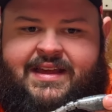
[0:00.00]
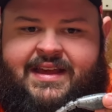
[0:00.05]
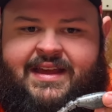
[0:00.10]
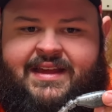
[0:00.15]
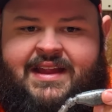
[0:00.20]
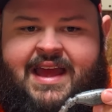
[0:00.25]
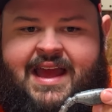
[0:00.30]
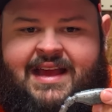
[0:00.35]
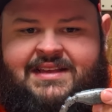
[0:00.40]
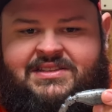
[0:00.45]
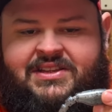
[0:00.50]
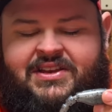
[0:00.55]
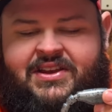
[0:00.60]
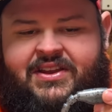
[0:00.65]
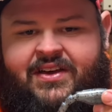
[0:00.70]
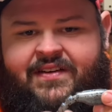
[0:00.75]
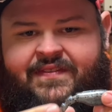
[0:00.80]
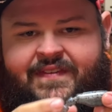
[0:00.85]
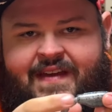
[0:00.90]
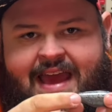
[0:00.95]
It has
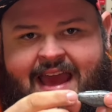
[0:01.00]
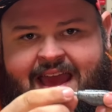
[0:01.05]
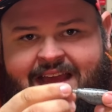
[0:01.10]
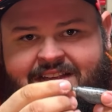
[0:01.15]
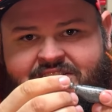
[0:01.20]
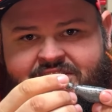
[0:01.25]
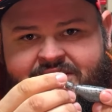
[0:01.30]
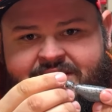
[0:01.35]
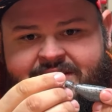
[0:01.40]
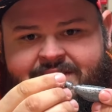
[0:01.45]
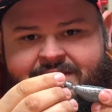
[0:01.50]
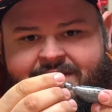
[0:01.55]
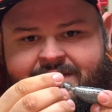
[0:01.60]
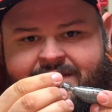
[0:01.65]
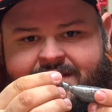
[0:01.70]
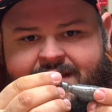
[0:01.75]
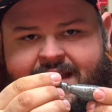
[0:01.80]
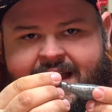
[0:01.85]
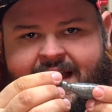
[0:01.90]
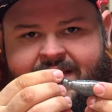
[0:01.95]
enough action
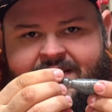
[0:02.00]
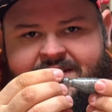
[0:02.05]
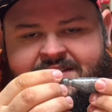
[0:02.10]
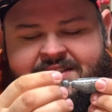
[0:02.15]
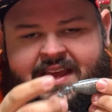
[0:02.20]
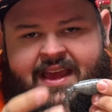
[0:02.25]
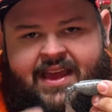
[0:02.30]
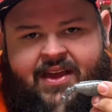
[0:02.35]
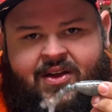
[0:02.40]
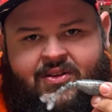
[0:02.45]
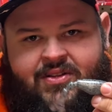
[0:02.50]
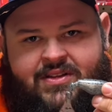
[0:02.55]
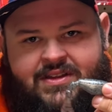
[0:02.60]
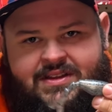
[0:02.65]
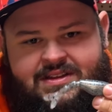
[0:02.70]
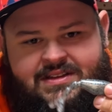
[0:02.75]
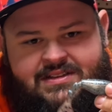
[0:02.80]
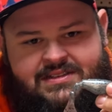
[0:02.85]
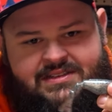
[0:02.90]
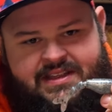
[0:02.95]
on the tail
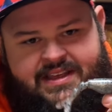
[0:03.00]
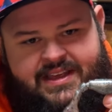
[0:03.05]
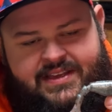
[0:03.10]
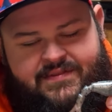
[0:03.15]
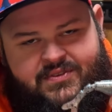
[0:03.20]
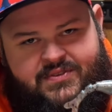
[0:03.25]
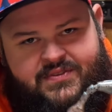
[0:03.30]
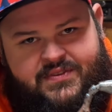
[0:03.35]
to give you